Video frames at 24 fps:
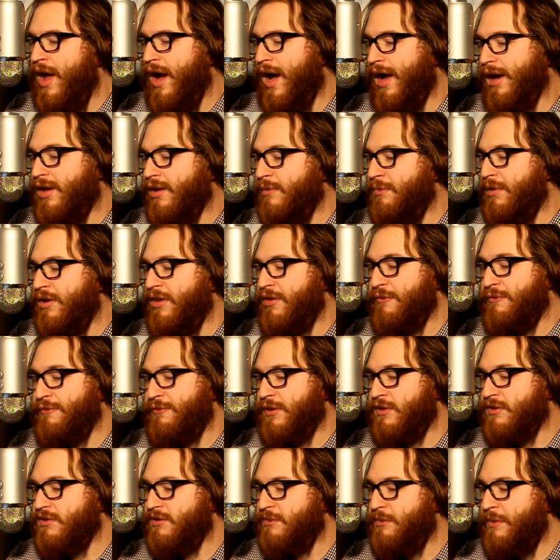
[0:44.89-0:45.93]
I could be the
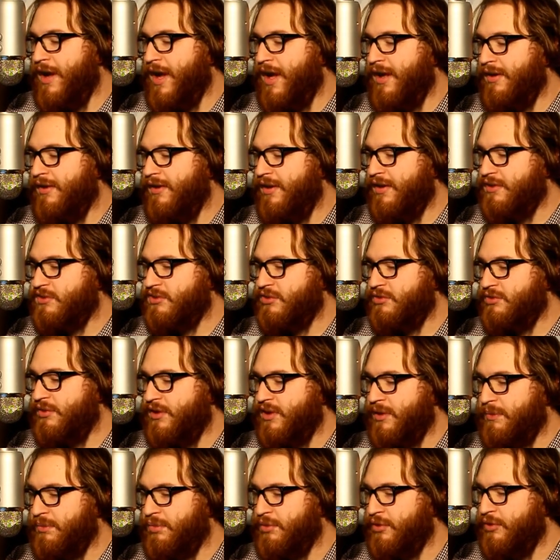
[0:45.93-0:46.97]
first man in history
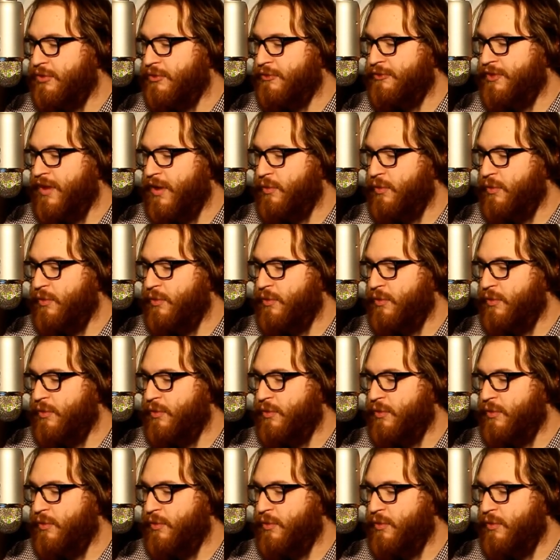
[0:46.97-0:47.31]
to prove